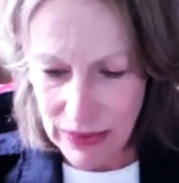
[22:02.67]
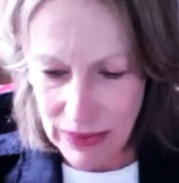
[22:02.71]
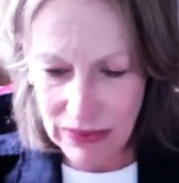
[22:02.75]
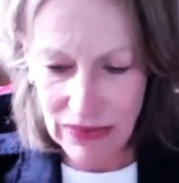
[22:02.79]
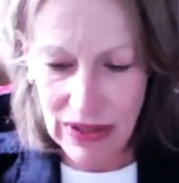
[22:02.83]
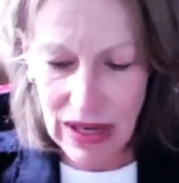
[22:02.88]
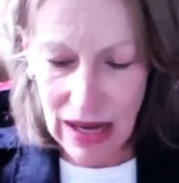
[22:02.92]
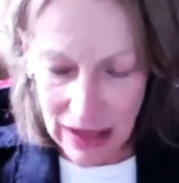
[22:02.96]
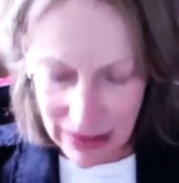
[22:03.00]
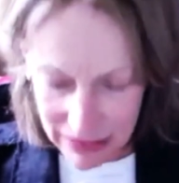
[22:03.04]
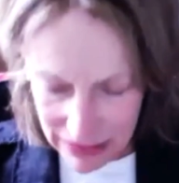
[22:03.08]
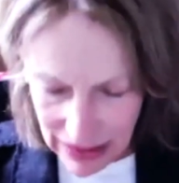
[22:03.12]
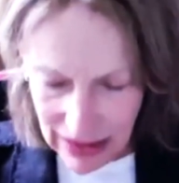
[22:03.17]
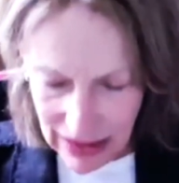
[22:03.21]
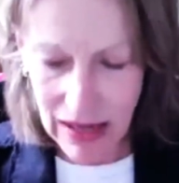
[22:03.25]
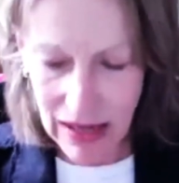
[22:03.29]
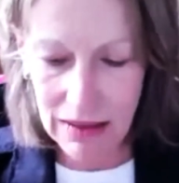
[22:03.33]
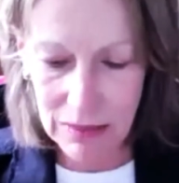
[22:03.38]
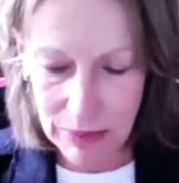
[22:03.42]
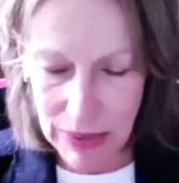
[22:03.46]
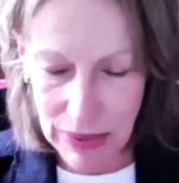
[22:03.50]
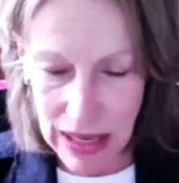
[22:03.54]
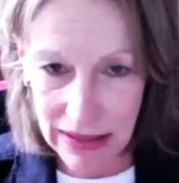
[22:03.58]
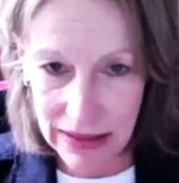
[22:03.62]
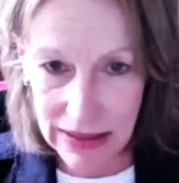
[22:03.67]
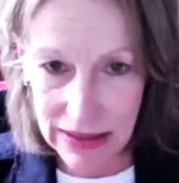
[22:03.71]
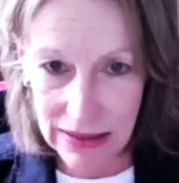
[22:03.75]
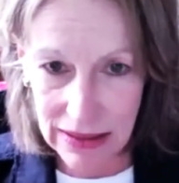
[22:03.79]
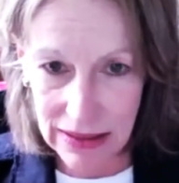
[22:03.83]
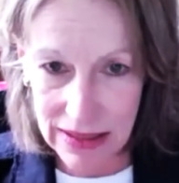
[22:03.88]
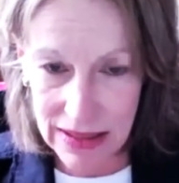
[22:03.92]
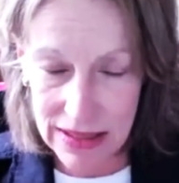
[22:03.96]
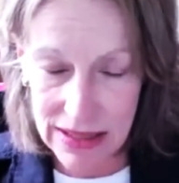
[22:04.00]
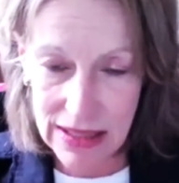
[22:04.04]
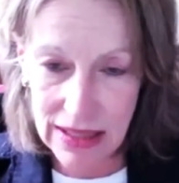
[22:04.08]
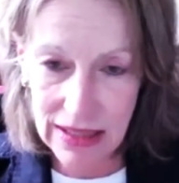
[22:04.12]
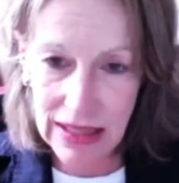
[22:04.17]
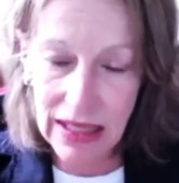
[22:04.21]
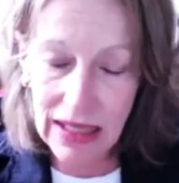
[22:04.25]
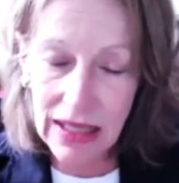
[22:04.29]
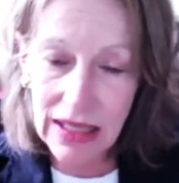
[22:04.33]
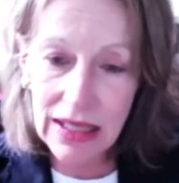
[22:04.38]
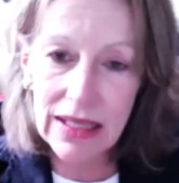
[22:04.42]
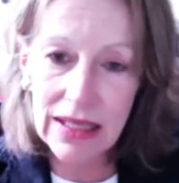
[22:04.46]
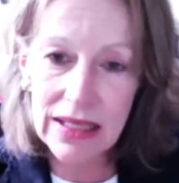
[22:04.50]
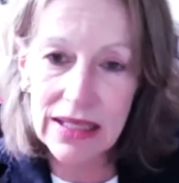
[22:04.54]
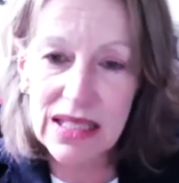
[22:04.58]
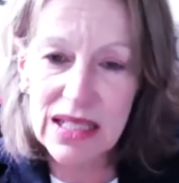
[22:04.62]
We've got God back in us. And
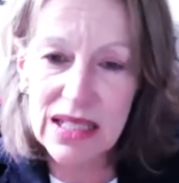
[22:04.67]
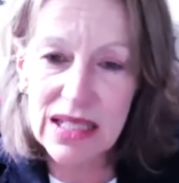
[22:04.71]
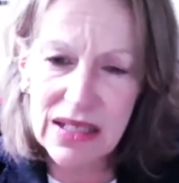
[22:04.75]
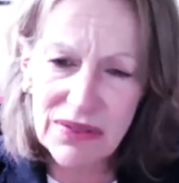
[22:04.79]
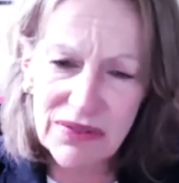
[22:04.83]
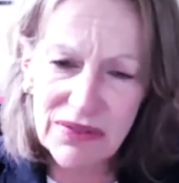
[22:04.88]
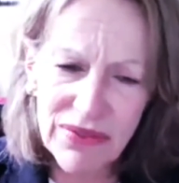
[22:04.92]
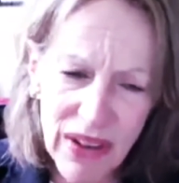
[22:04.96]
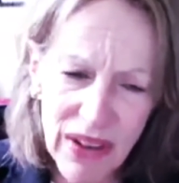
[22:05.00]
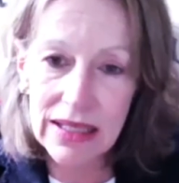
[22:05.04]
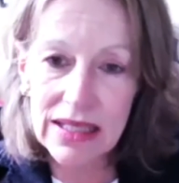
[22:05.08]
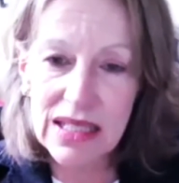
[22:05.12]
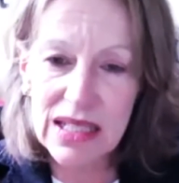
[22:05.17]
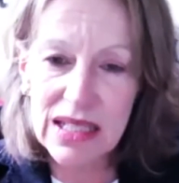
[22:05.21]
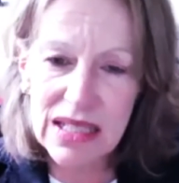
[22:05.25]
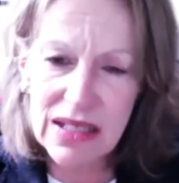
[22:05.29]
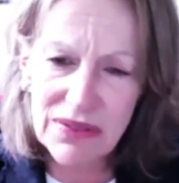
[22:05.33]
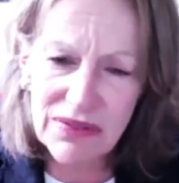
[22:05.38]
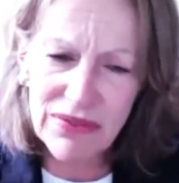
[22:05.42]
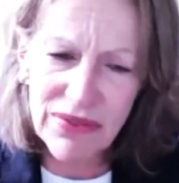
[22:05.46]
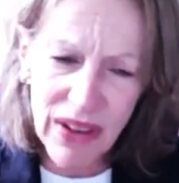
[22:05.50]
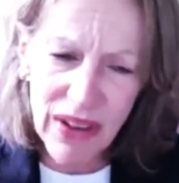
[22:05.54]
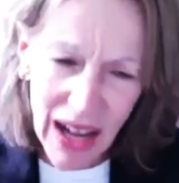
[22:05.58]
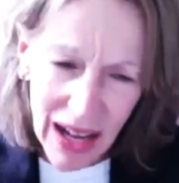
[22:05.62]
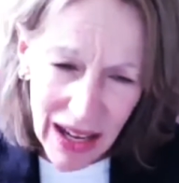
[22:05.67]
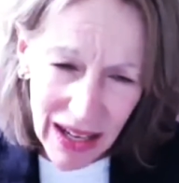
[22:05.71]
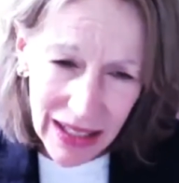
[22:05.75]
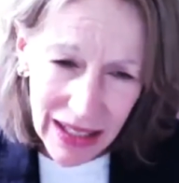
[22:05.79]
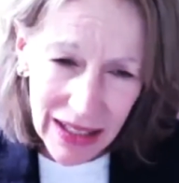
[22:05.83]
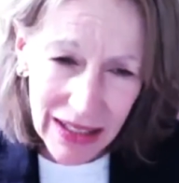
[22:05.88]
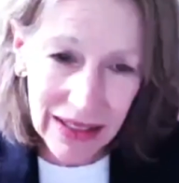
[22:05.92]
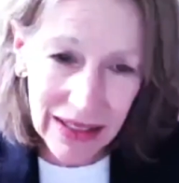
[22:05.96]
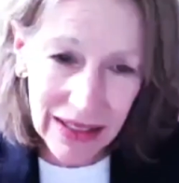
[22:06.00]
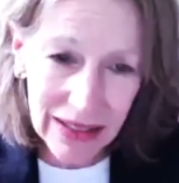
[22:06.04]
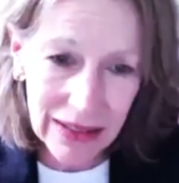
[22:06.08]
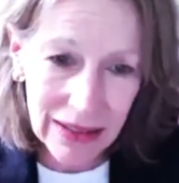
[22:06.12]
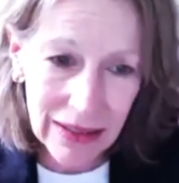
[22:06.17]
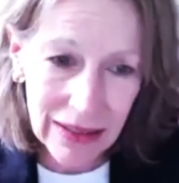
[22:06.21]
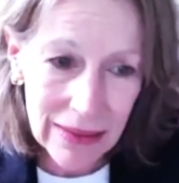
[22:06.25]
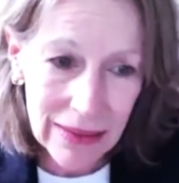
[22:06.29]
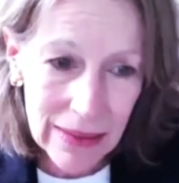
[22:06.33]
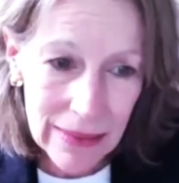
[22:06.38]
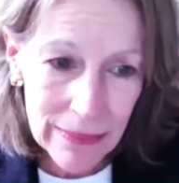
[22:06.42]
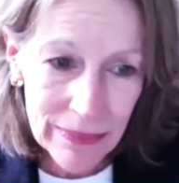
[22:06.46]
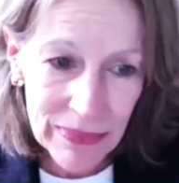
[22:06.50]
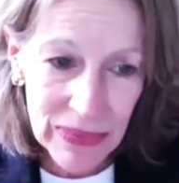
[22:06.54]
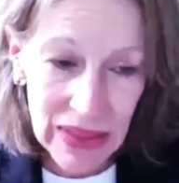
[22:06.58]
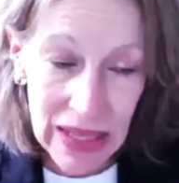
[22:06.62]
Goliath is defying
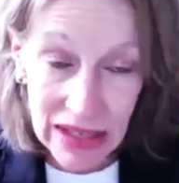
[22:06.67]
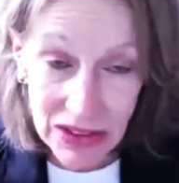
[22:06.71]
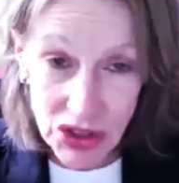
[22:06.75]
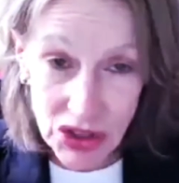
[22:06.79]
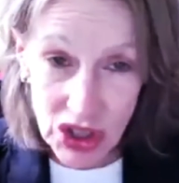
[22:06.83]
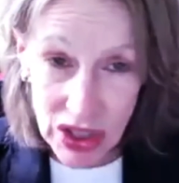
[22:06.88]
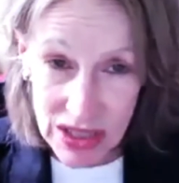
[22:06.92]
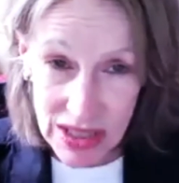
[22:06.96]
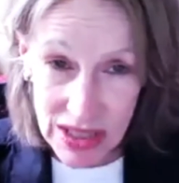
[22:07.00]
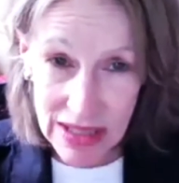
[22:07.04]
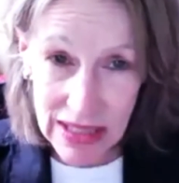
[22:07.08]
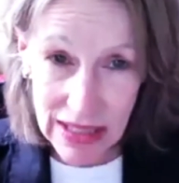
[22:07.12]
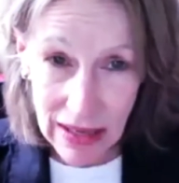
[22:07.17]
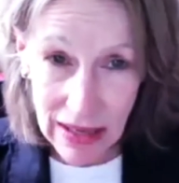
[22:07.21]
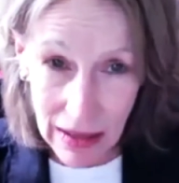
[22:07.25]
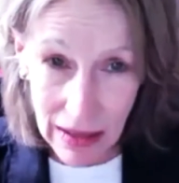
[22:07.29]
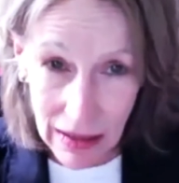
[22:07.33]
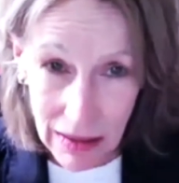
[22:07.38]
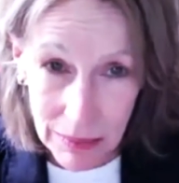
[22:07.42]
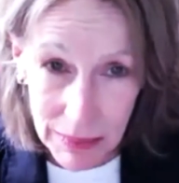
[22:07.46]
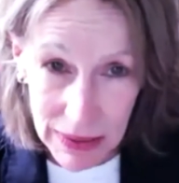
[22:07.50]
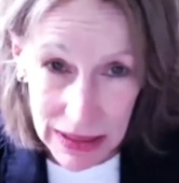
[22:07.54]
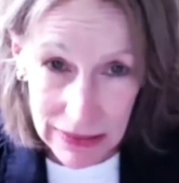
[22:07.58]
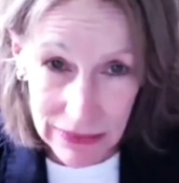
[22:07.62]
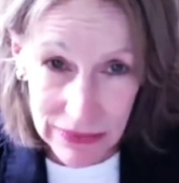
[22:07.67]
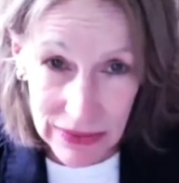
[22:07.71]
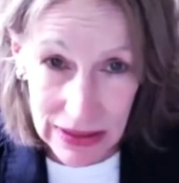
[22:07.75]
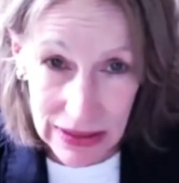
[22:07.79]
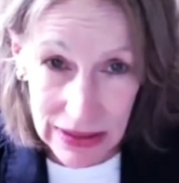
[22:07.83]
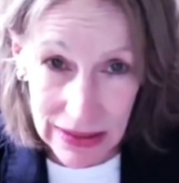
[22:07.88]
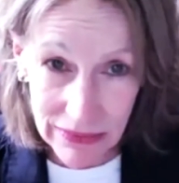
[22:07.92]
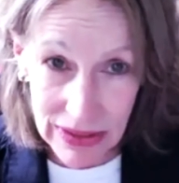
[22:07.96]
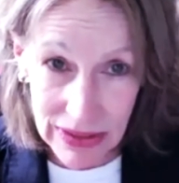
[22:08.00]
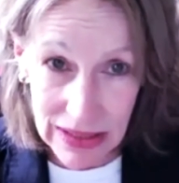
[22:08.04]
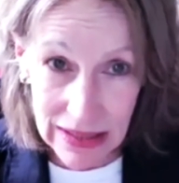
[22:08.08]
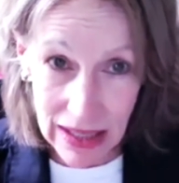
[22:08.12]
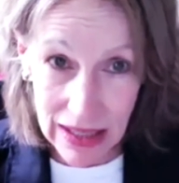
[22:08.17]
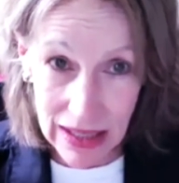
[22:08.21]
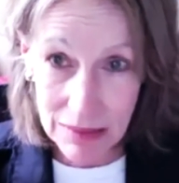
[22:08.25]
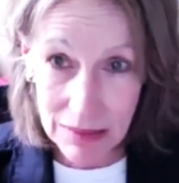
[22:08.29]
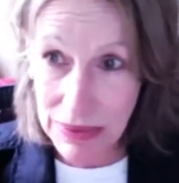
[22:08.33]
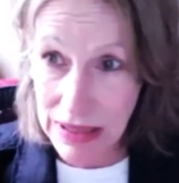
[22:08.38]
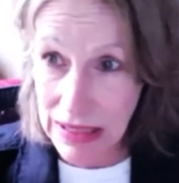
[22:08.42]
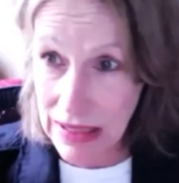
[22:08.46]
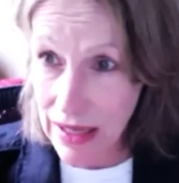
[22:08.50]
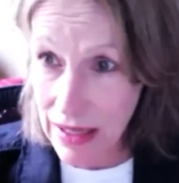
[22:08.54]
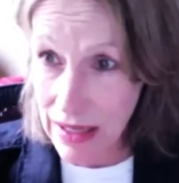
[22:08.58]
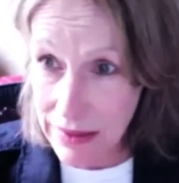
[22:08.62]
not just the army of the living God,
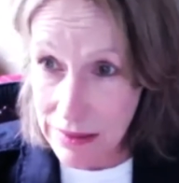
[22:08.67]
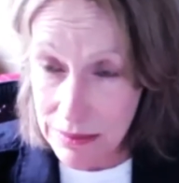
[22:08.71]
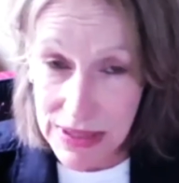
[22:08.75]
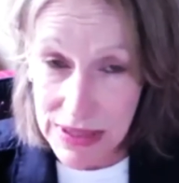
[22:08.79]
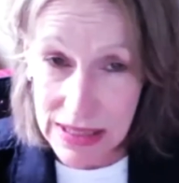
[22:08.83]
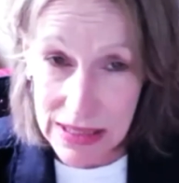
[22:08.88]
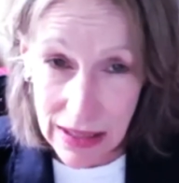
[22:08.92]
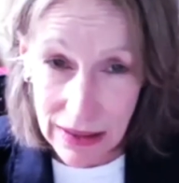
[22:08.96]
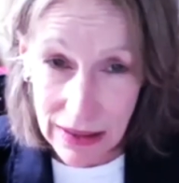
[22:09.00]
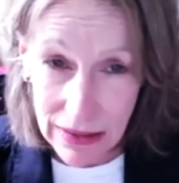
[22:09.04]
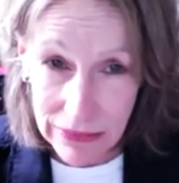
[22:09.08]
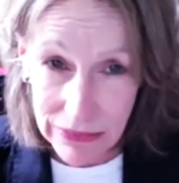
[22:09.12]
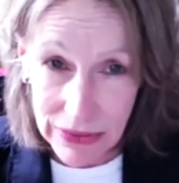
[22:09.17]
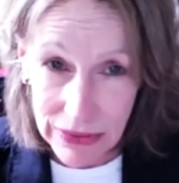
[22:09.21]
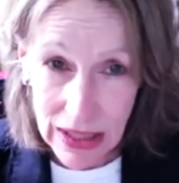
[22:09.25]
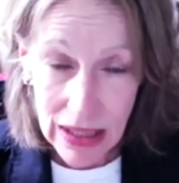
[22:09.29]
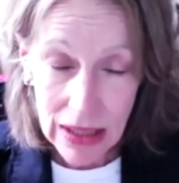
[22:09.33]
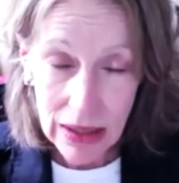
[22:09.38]
but God Himself.